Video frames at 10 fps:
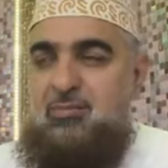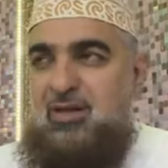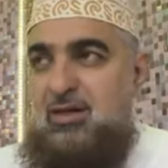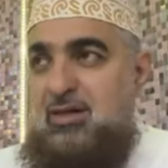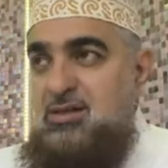
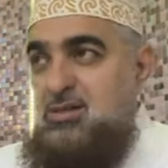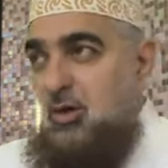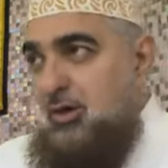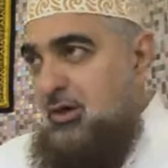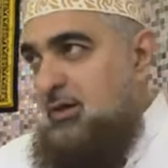the
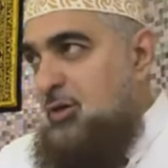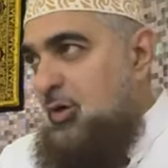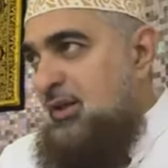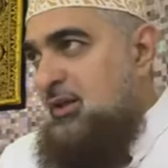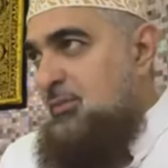miracles
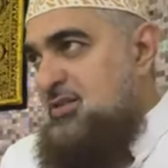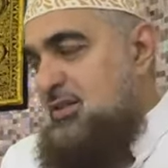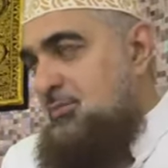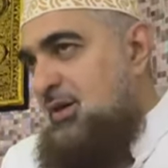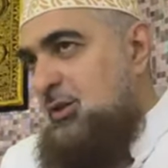occurred during the
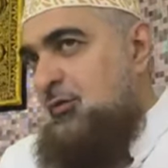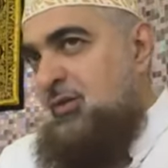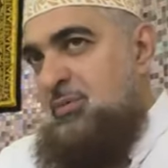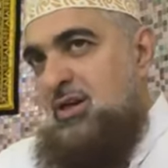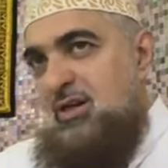blessed
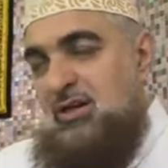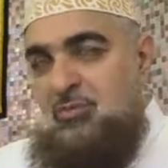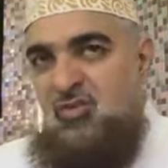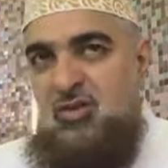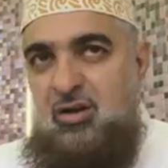birth of Nabi
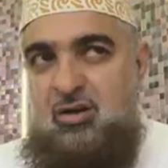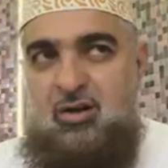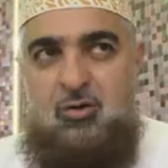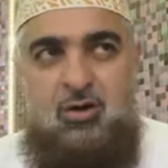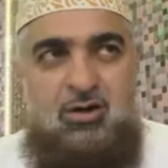Kareem
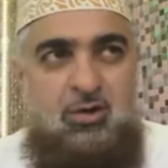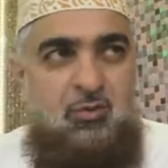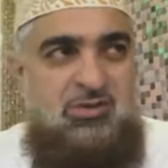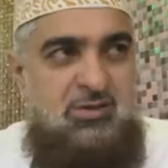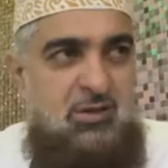sallallahu
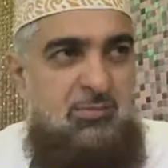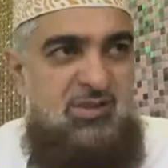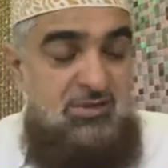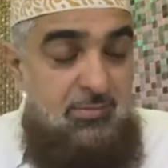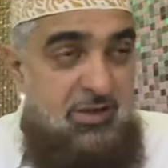alayhi wa
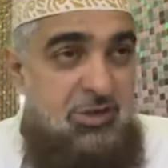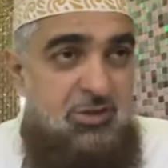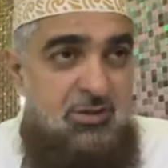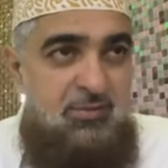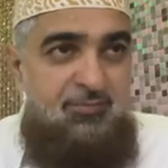sallam is
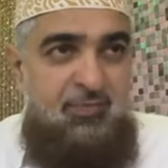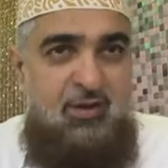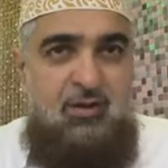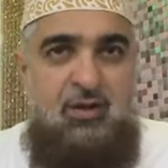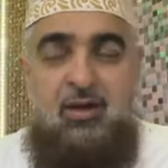mentioned,
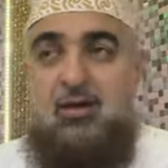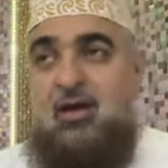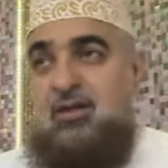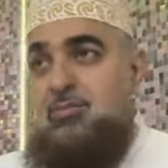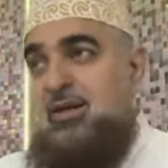
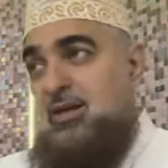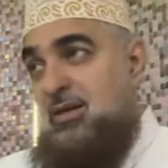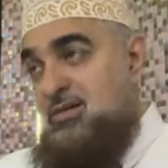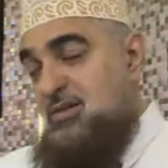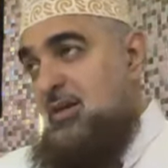and other
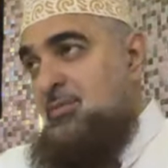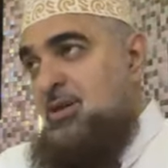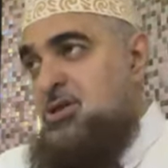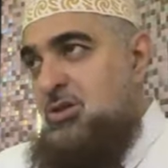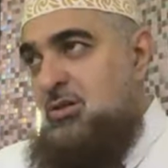miracles
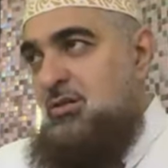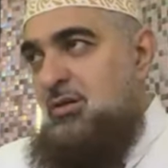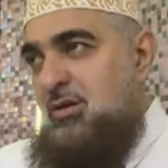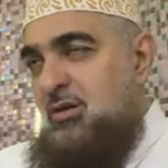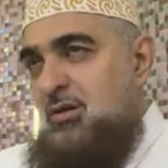are
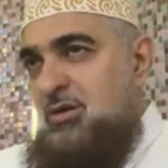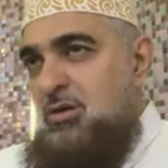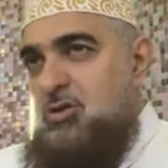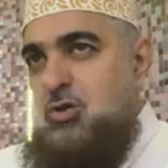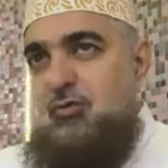mentioned.
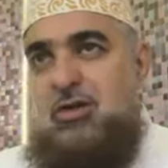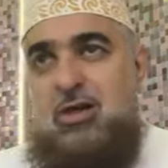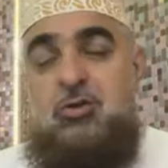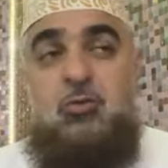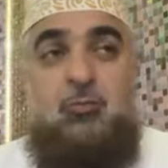So
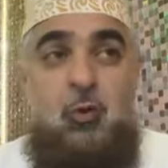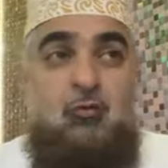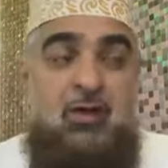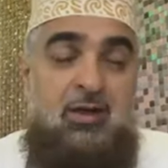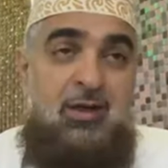we try to
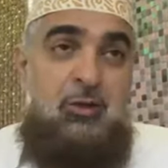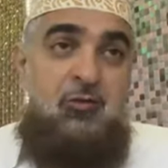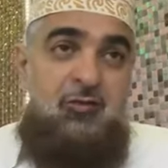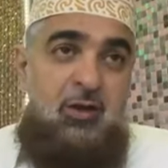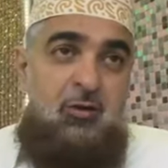prove in
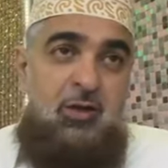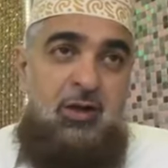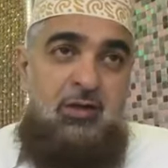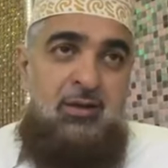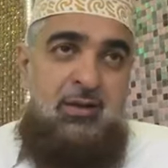light of the
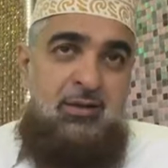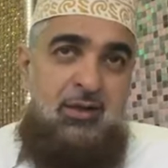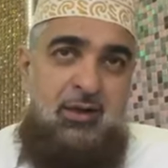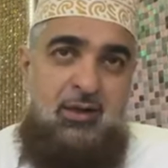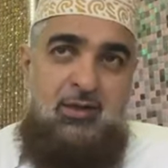Quran
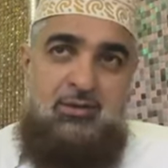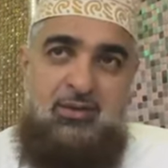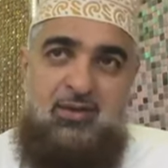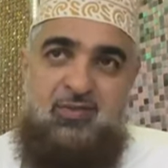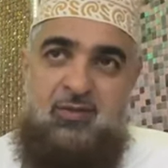and the
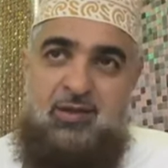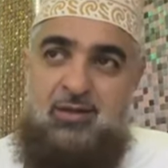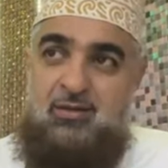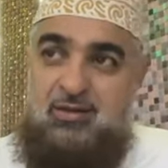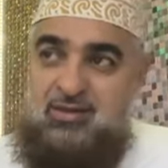
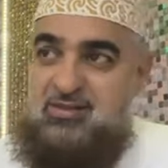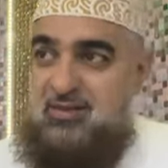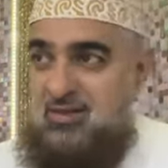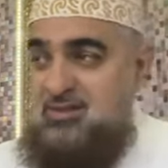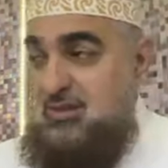Ahadith that
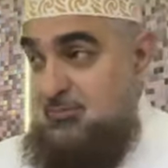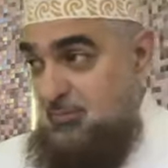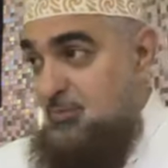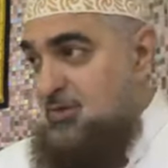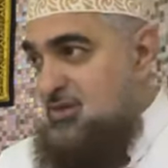these things
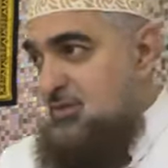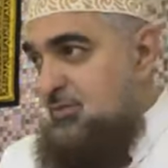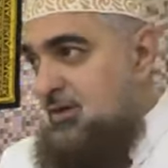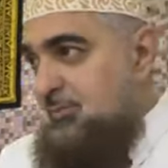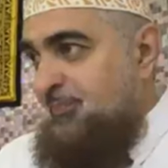are
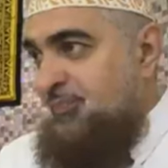permissible.